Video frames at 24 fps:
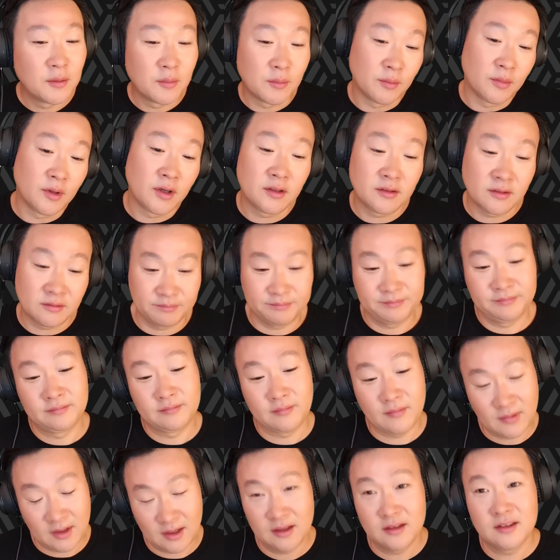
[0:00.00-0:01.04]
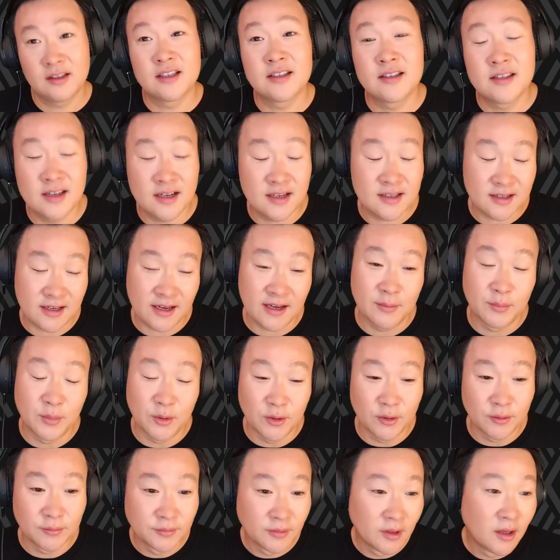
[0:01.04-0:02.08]
But this is an
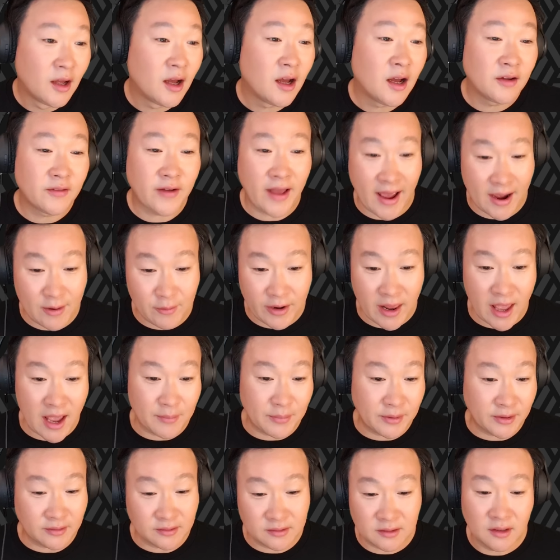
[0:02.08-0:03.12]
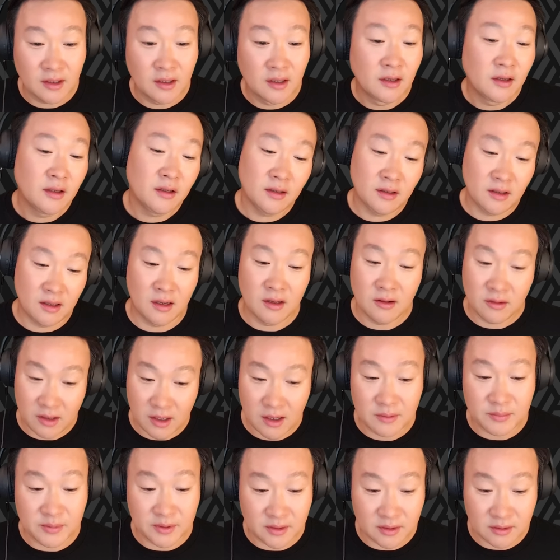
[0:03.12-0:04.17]
example of how it happens, and how it
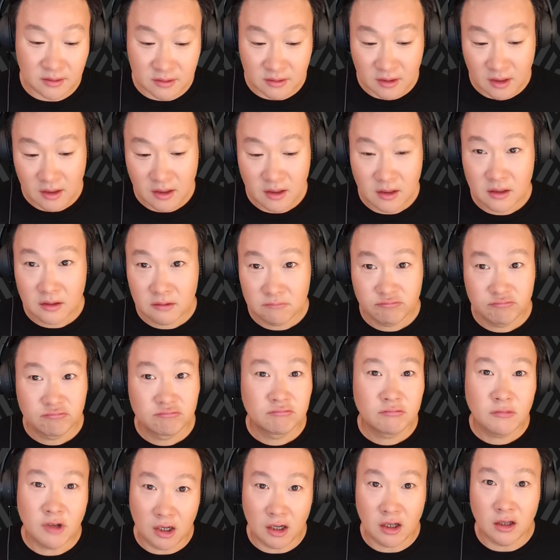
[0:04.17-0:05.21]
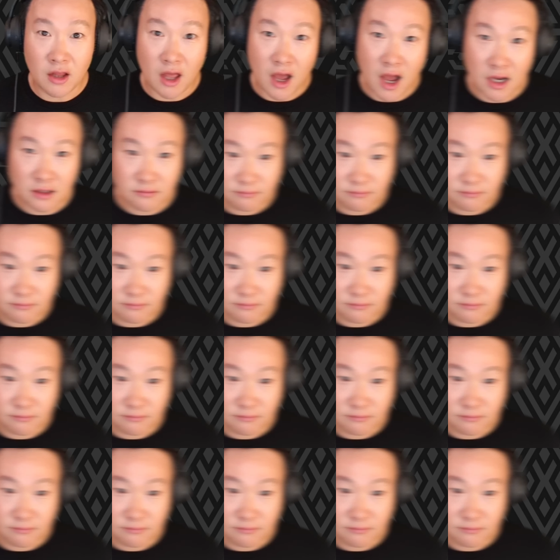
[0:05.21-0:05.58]
happens a lot.